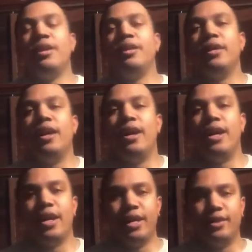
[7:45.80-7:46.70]

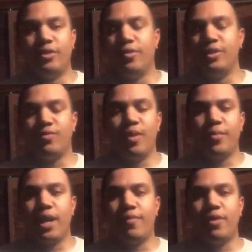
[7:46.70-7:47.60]
And so this film
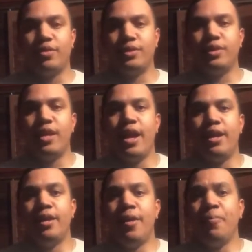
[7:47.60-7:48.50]
kind of falls into that.
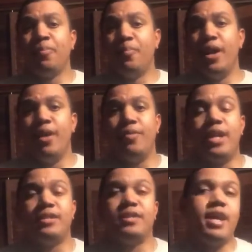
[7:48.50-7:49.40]
But
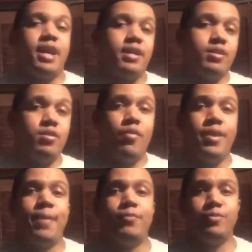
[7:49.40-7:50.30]
that said, you know,
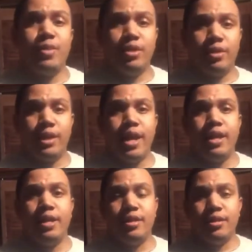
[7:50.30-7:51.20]
that was me looking at
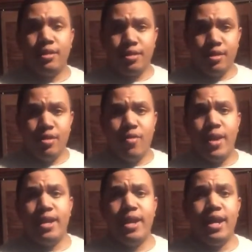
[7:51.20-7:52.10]
it, you know,
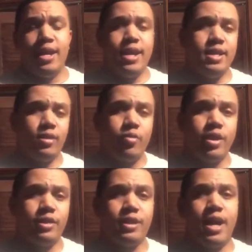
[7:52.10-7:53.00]
in a
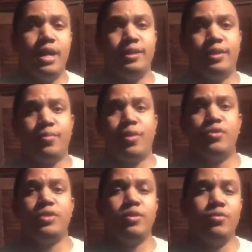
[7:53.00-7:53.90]
critic's eyes as a
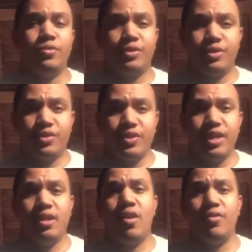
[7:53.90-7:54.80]
person who's
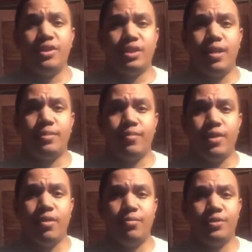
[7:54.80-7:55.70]
seen all these types of
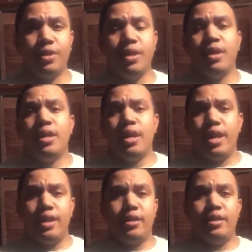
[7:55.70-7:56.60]
films
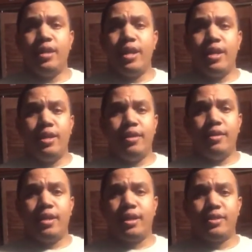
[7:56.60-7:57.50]
and
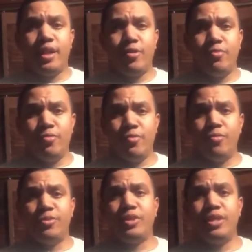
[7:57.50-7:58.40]
like I say,
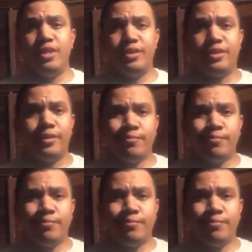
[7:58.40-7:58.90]
who sees